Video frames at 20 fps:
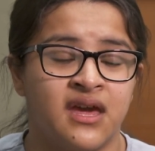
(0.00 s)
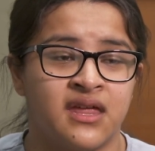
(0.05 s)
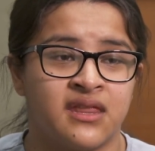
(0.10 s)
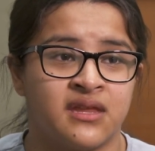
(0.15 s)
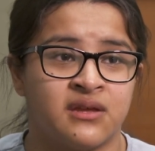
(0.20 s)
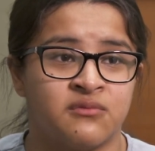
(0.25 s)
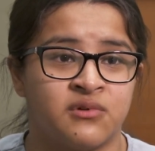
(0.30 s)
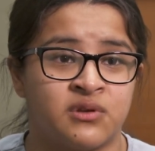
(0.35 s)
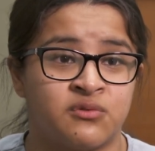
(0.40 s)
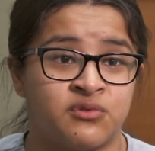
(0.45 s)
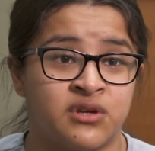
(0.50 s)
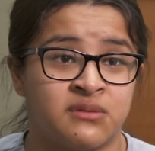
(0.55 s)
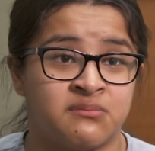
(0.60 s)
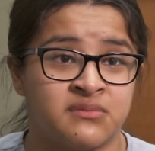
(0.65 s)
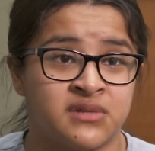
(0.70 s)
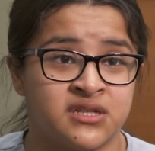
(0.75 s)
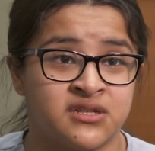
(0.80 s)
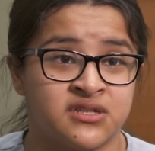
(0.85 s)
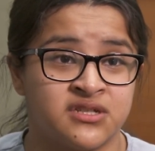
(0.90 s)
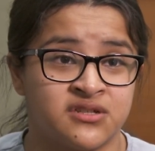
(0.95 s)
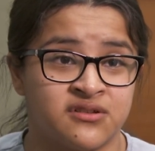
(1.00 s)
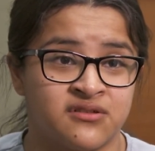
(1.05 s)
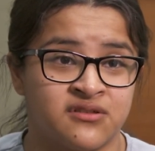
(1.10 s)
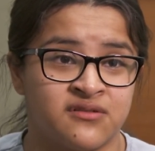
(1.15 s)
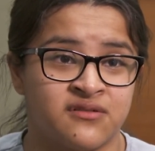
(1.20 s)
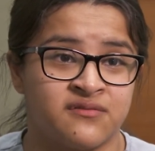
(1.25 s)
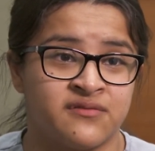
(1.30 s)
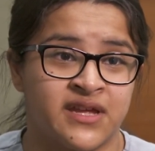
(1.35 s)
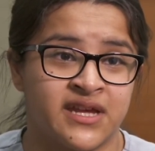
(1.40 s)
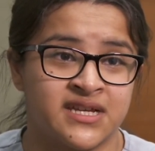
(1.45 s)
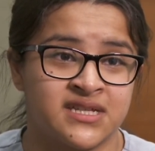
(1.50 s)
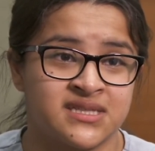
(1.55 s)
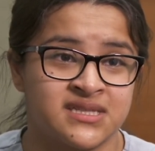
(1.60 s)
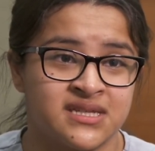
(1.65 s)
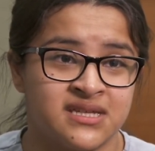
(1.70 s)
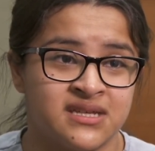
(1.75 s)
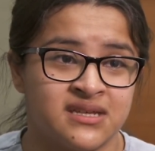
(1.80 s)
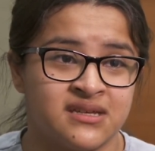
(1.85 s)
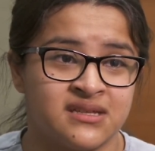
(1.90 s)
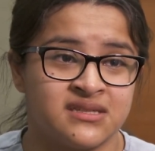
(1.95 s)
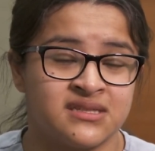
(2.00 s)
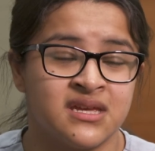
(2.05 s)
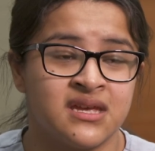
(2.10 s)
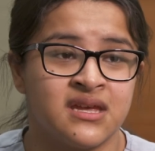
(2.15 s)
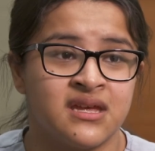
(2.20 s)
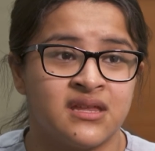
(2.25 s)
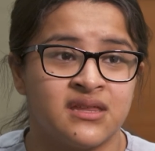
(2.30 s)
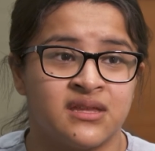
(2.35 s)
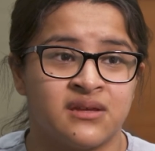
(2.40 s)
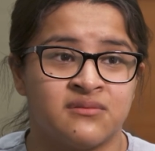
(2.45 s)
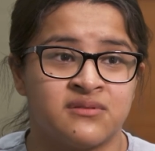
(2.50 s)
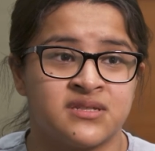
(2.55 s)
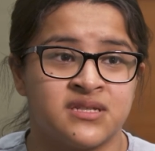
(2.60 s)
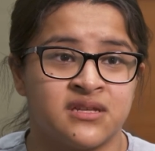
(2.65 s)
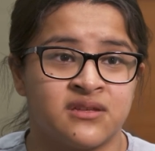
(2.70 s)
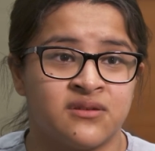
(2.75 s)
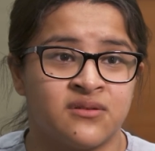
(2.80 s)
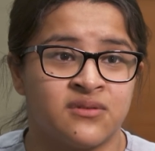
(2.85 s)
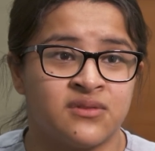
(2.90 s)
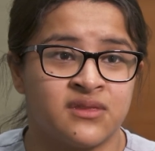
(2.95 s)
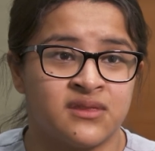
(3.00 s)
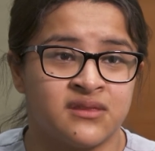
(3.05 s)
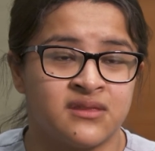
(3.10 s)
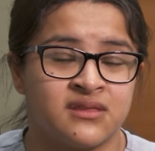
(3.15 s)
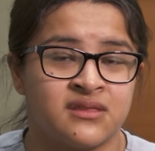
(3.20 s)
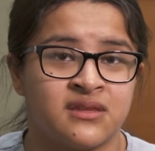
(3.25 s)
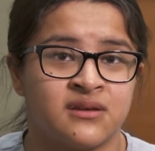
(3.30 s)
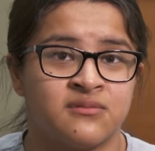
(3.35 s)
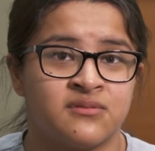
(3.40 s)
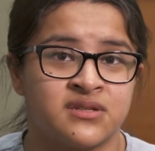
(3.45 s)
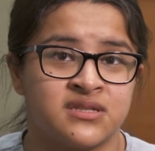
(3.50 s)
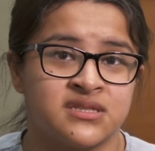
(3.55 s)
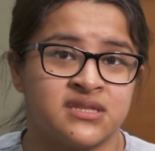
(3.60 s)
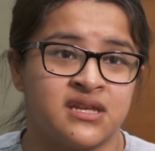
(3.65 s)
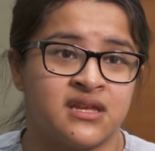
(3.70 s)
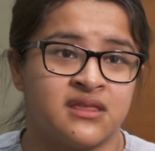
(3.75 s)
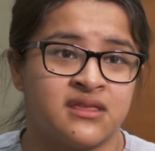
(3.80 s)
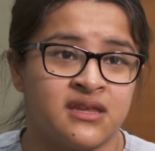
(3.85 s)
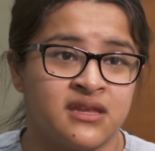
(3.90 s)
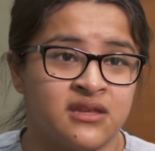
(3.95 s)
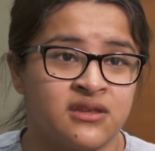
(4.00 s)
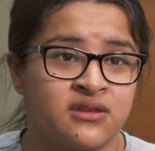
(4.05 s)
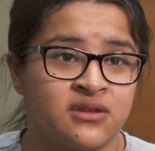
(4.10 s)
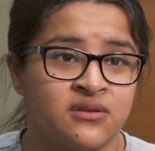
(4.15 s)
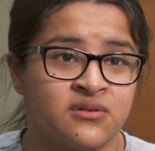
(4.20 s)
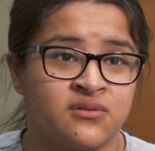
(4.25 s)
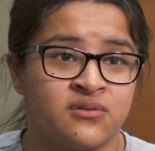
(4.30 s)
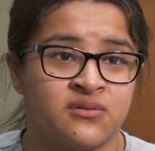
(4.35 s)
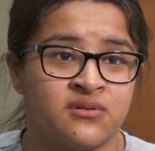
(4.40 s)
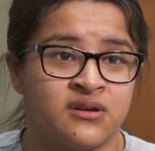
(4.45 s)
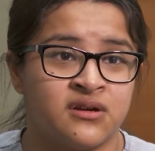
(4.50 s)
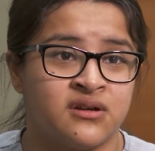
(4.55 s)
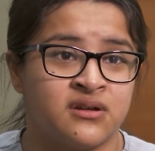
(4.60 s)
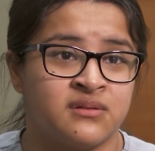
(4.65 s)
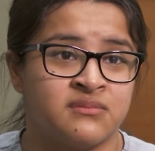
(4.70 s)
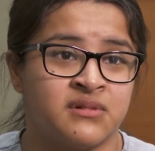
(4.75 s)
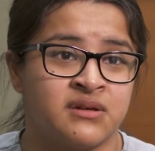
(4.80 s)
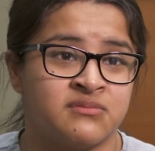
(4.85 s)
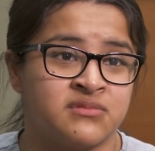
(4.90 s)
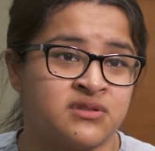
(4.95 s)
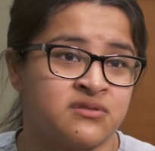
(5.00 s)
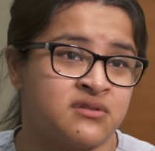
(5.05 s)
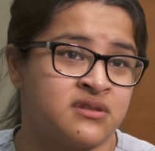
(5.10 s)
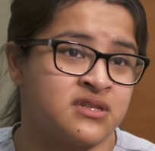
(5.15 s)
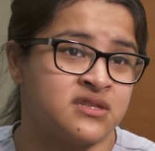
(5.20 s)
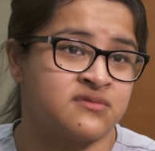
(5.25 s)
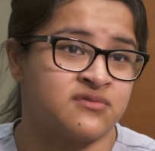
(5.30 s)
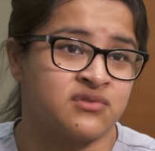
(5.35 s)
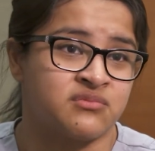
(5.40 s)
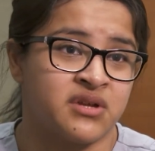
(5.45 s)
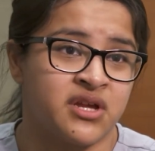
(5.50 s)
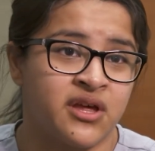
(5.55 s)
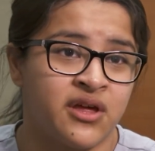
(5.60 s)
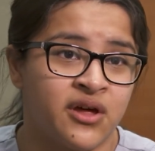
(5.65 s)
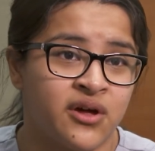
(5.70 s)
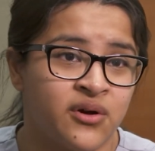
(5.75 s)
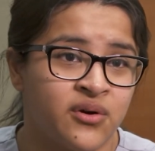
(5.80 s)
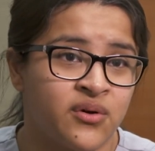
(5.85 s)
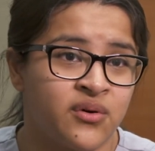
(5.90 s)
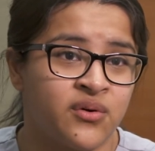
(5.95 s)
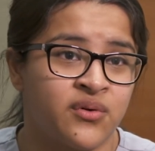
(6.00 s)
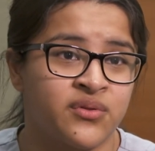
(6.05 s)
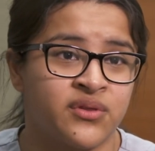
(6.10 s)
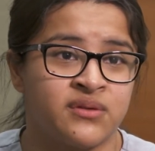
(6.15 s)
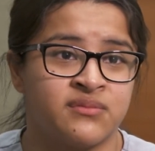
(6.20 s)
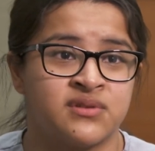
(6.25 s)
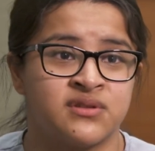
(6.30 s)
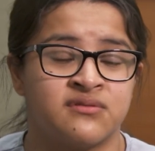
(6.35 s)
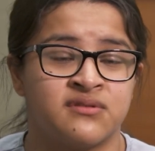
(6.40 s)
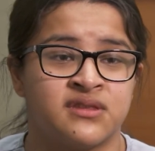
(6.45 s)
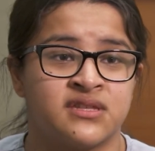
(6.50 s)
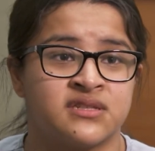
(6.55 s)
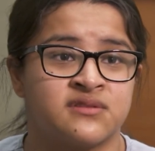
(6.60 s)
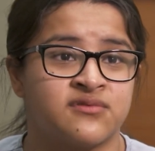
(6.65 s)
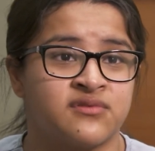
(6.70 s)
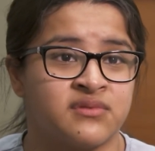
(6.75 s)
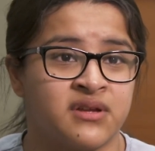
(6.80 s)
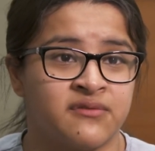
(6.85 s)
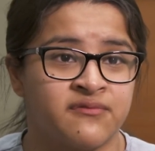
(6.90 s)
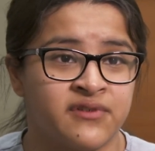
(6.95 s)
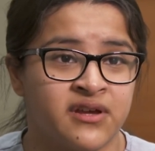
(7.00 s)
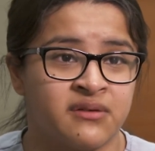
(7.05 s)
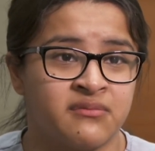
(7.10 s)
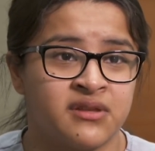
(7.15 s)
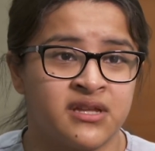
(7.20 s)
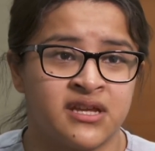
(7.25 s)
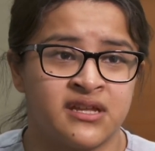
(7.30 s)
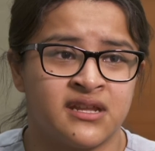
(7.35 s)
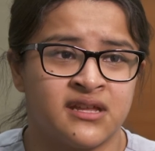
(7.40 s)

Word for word: And then when we administered the vaccines, they would take you, they would say thank you, um, I'm doing this for my health, I'm doing this for my family.